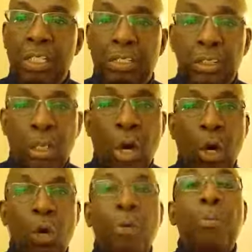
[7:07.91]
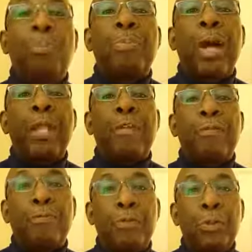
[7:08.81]
is known by the
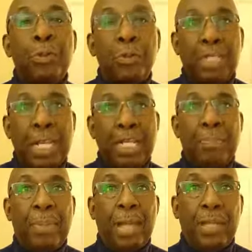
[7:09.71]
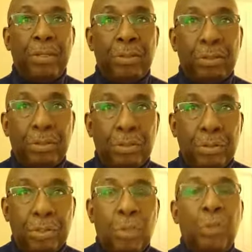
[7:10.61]
fruit that it bears.
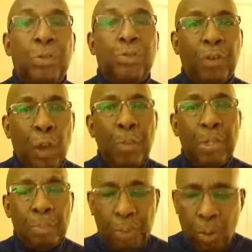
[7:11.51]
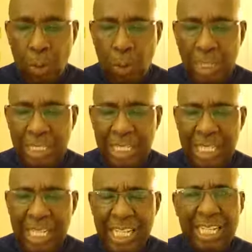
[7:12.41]
So it's very important
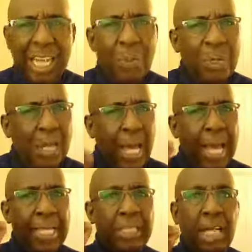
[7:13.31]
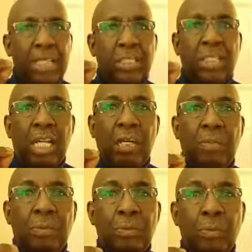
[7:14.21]
that we ask
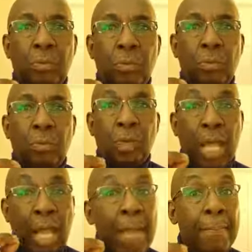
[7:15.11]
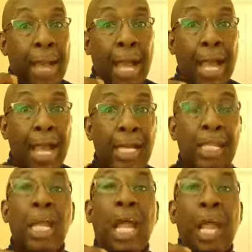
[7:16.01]
ourselves, am
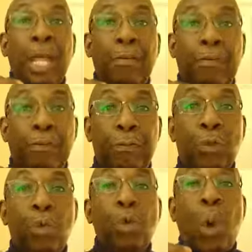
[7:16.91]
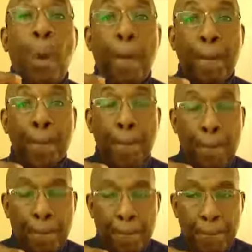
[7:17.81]
I a fruit
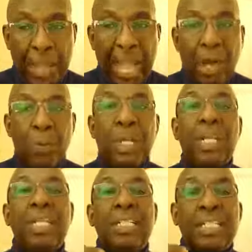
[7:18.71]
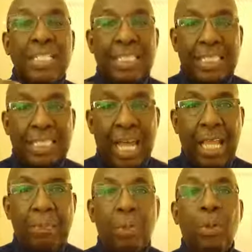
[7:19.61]
bearing
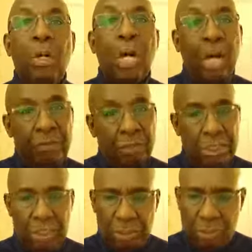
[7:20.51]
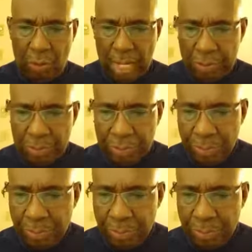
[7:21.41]
disciple of Jesus Christ?